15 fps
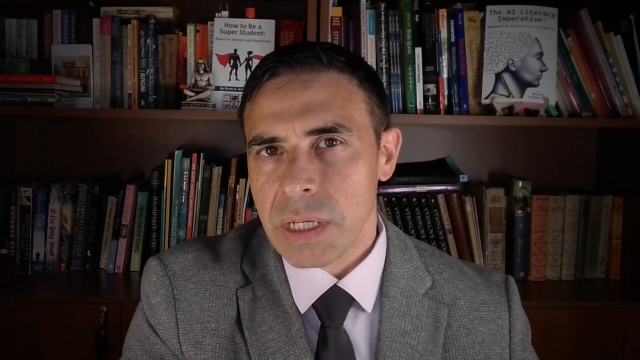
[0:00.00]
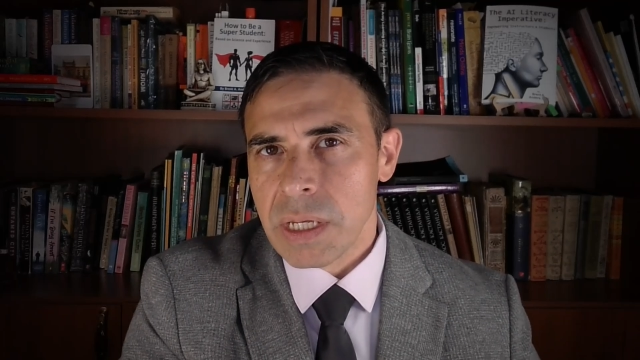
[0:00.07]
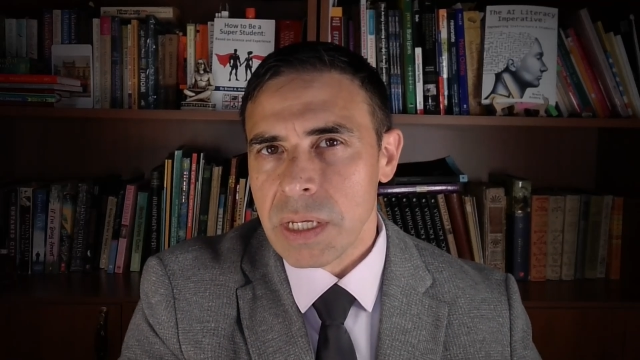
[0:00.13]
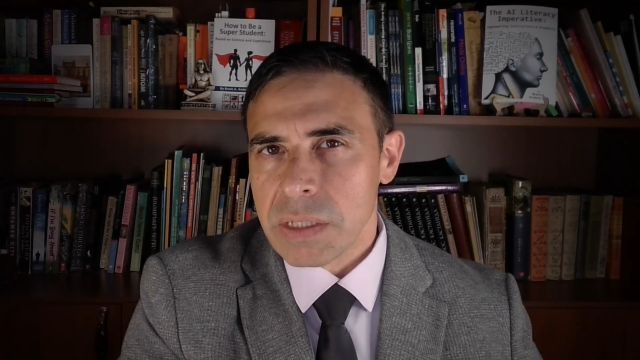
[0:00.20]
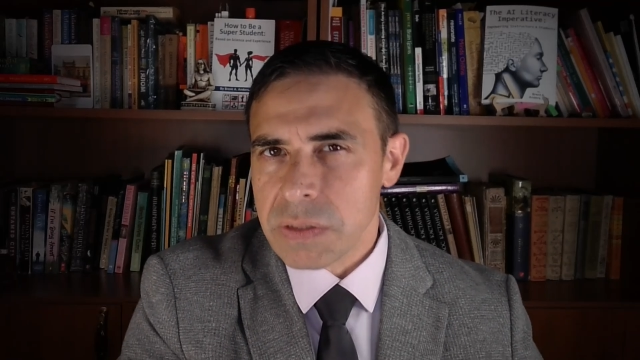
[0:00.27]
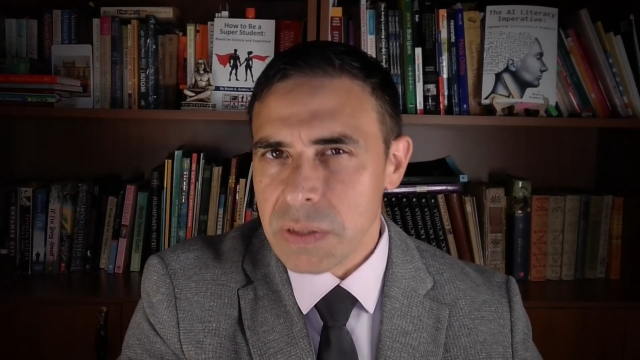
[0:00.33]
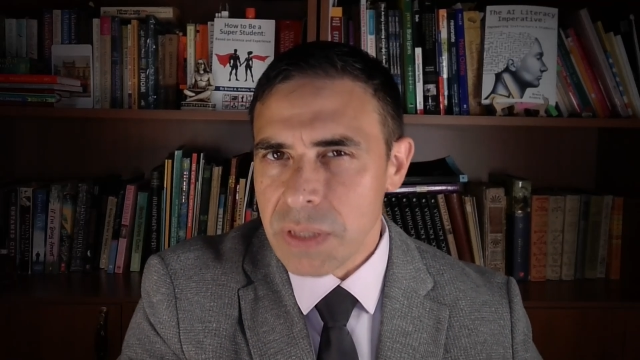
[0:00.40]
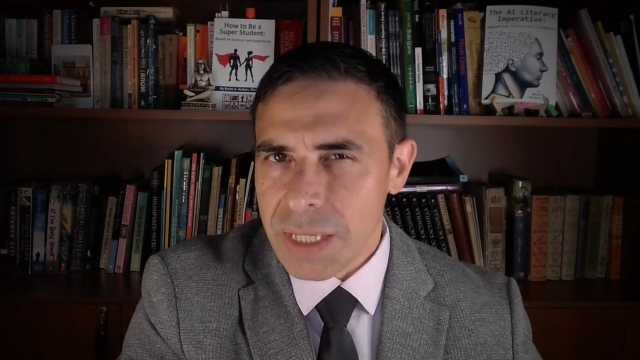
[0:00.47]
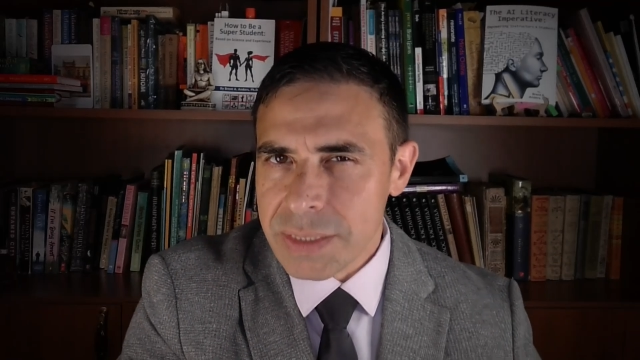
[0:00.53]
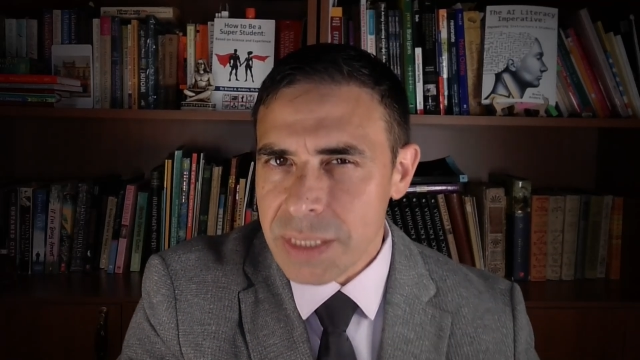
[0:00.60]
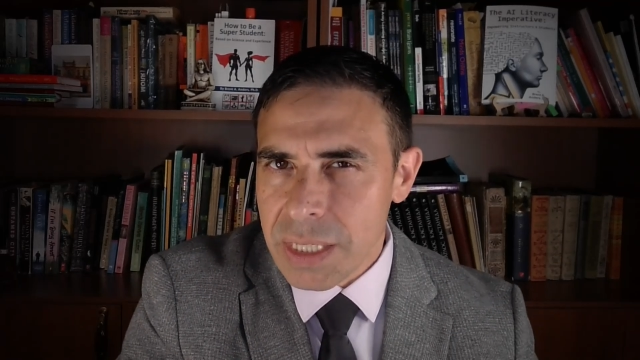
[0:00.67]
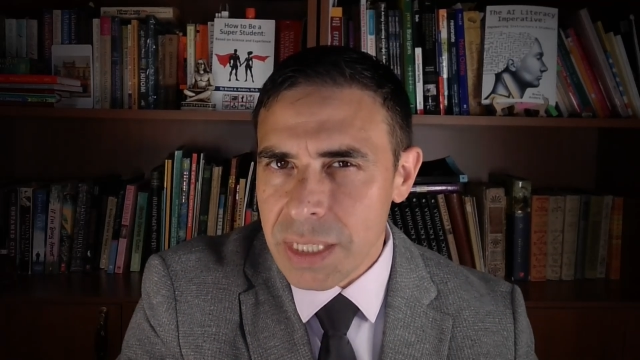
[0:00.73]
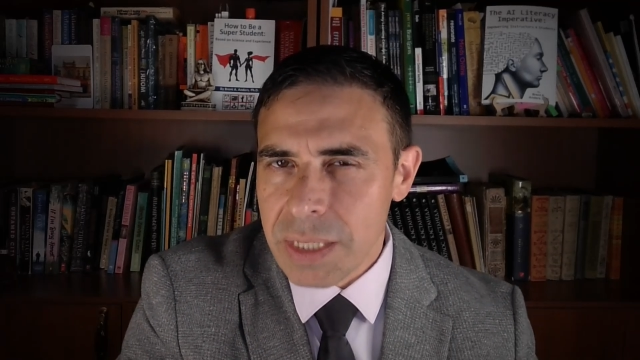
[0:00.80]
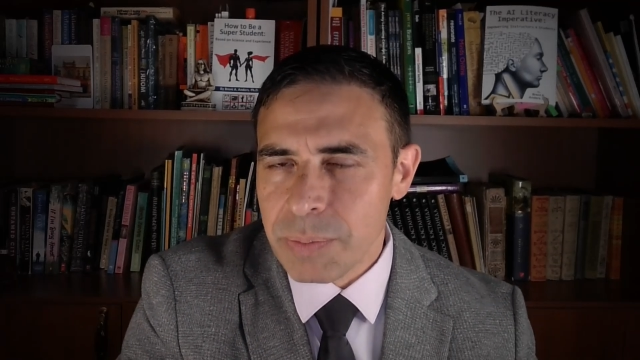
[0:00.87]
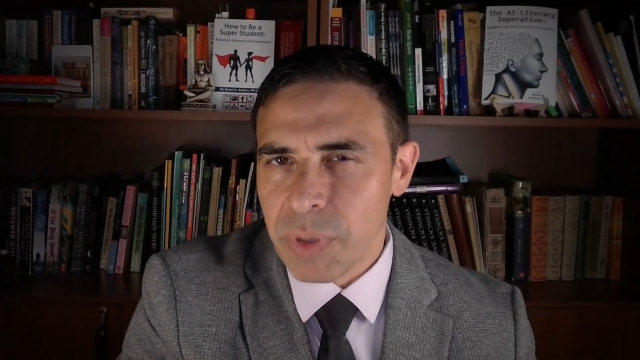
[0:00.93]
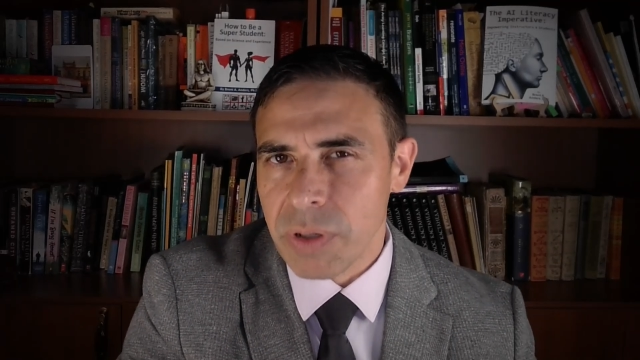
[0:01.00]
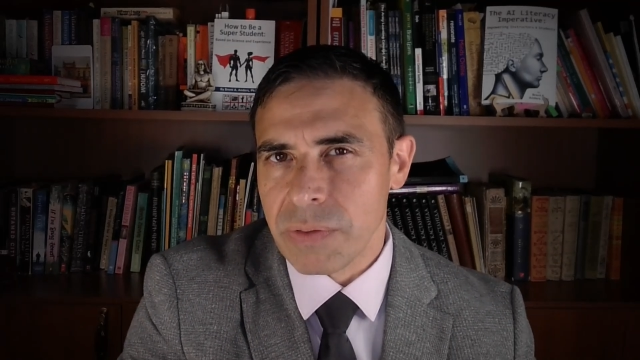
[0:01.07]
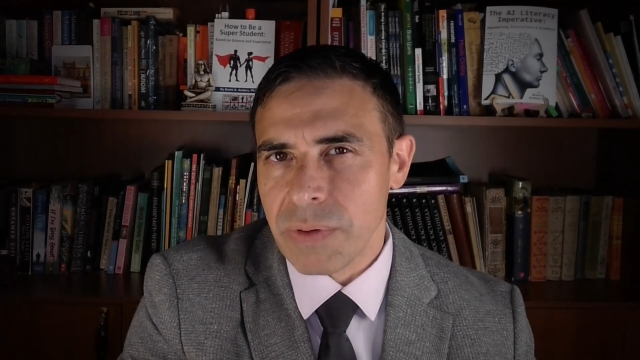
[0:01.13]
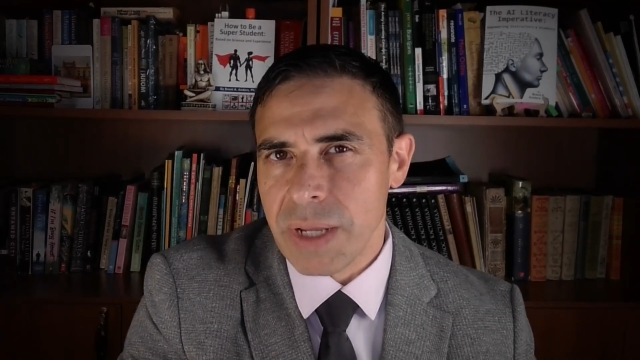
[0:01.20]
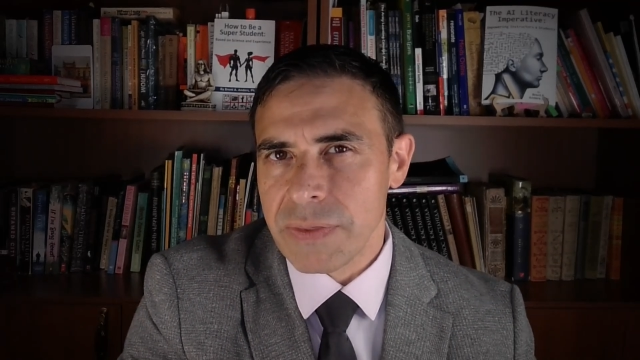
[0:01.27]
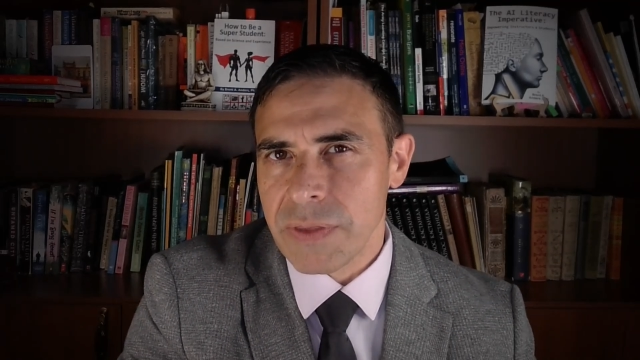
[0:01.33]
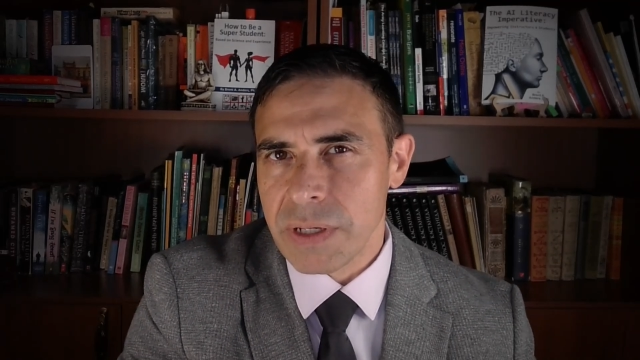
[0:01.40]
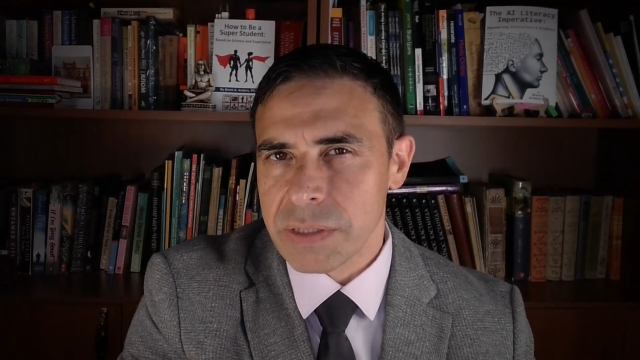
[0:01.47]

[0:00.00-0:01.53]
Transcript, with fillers: So that's a key part right there,